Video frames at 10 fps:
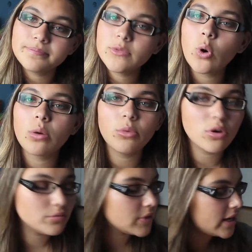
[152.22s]

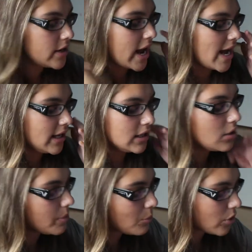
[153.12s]
normal and a
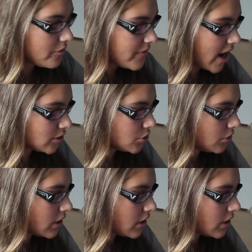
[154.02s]
little bit more natural